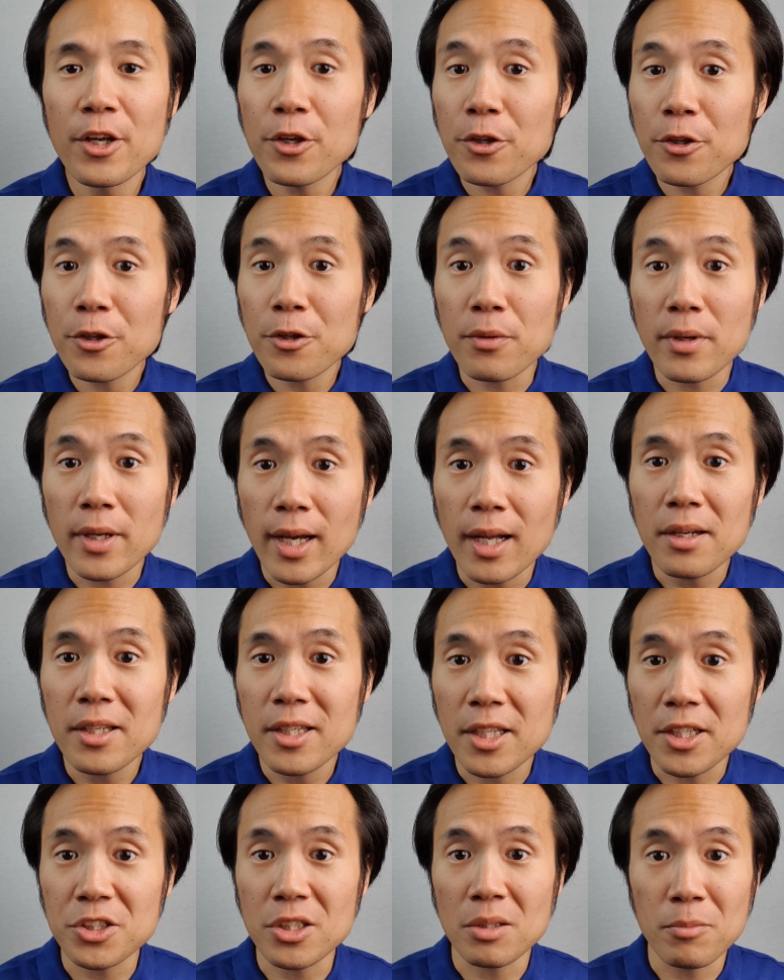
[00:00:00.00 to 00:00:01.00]
You can't
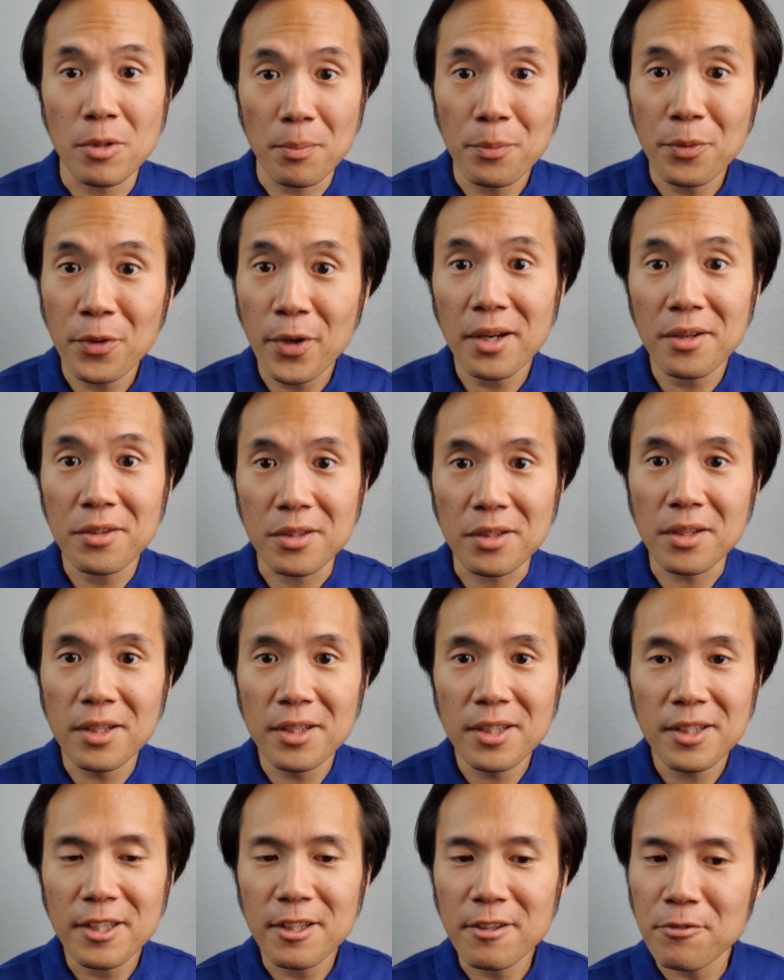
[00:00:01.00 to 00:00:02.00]
get someone pregnant
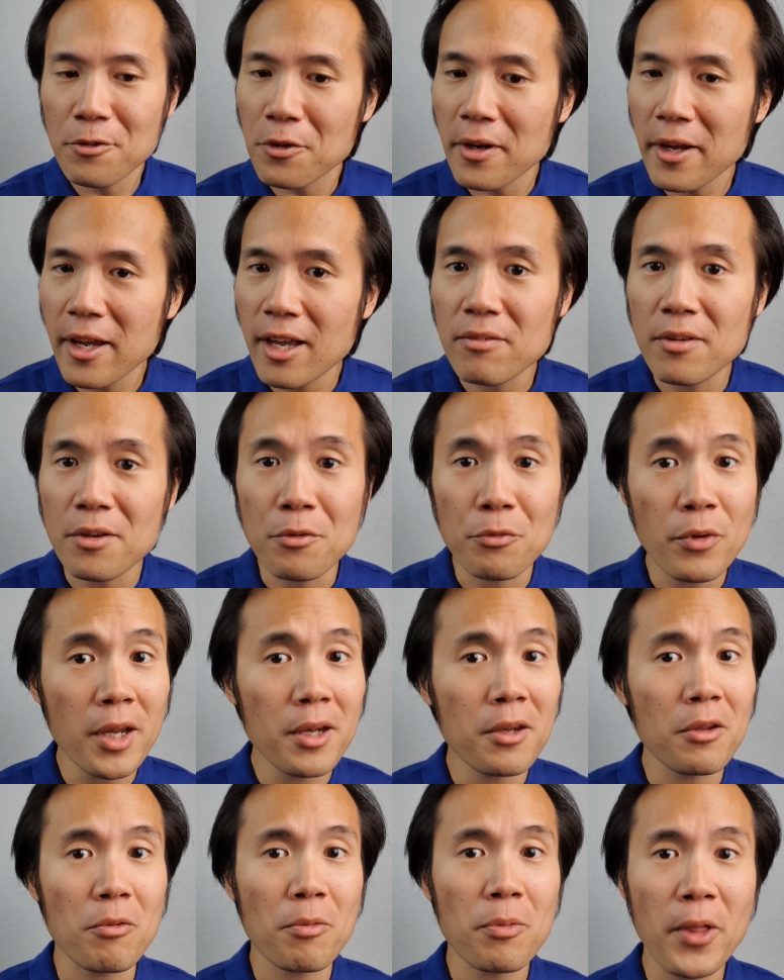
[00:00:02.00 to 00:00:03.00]
if you're having
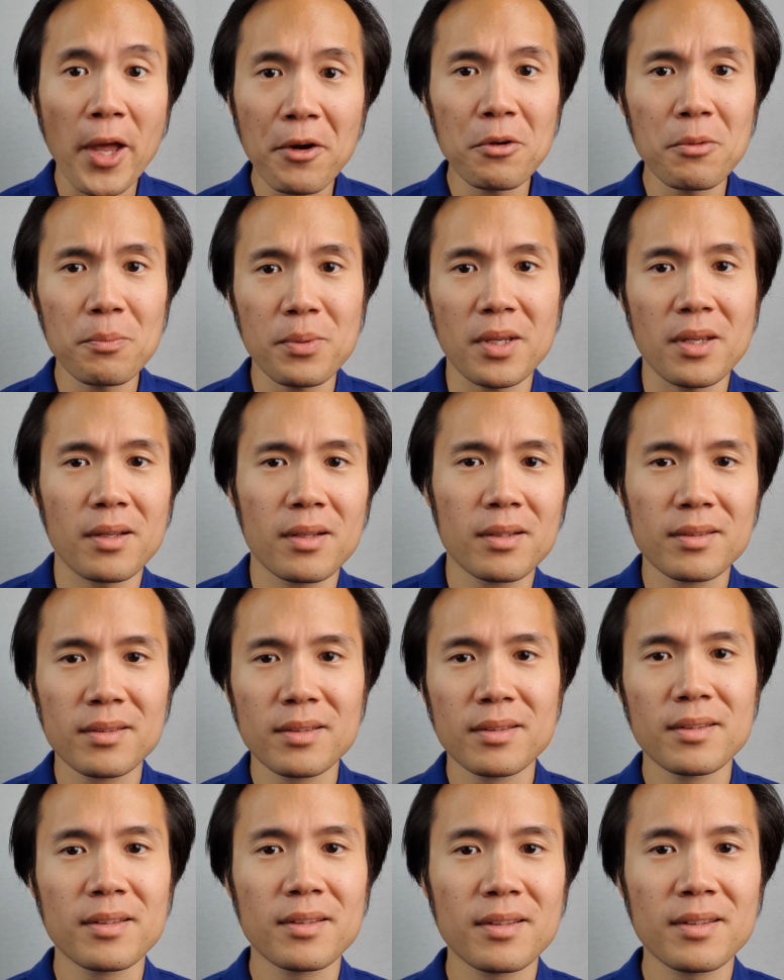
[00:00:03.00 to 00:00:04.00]
radiotherapy.
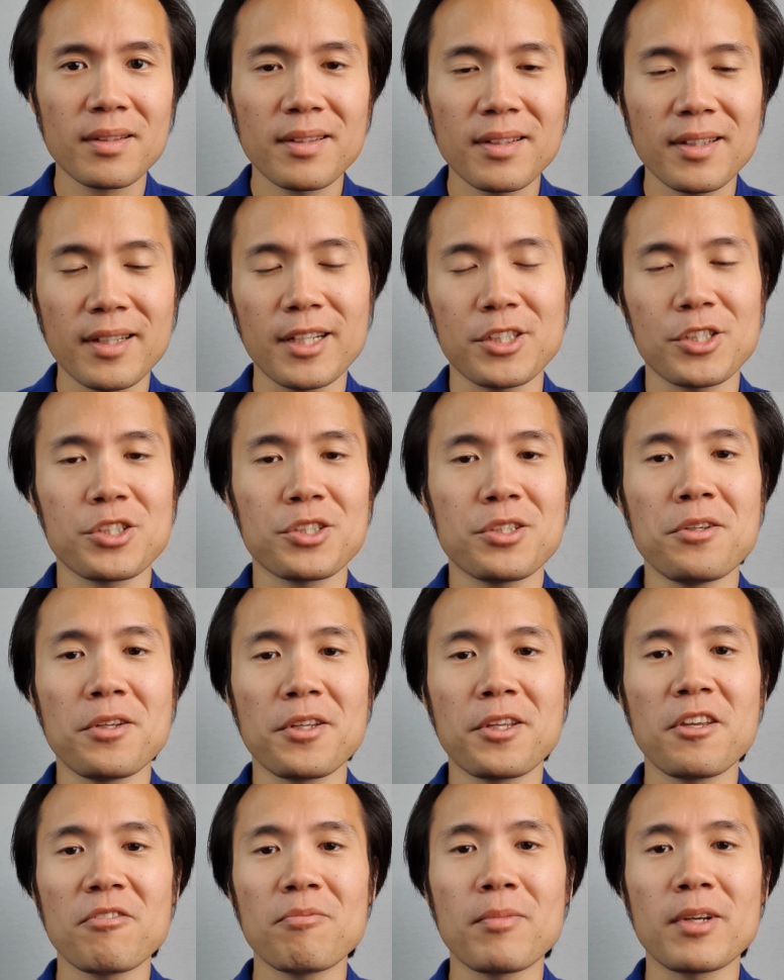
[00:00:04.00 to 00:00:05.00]
I just need to
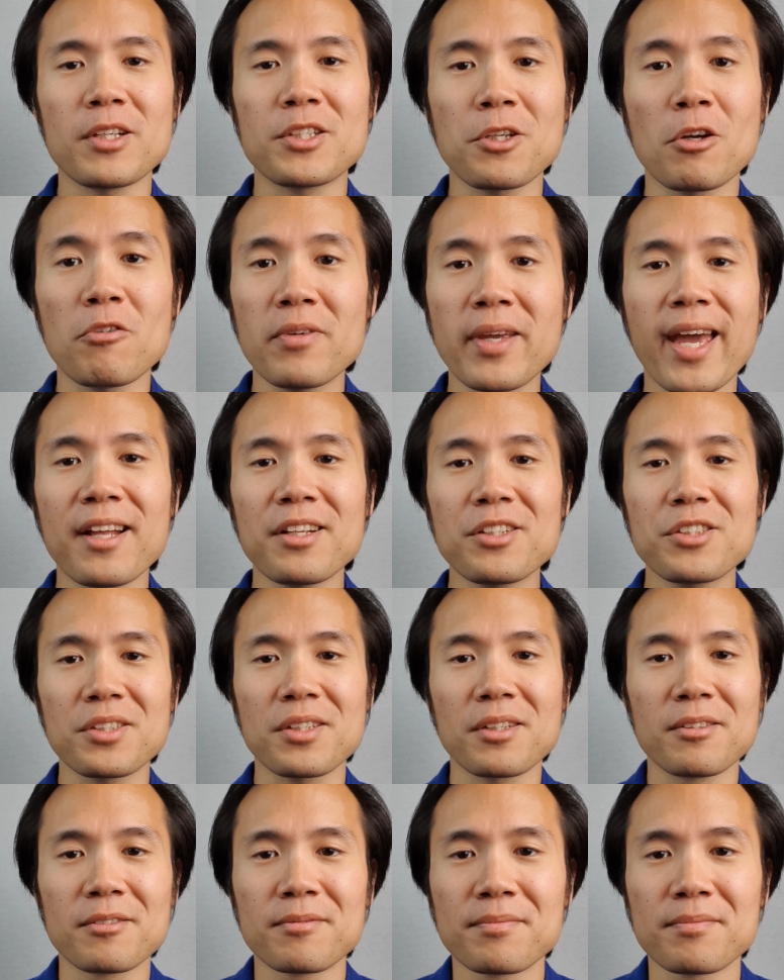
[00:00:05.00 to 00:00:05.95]
give myself cancer.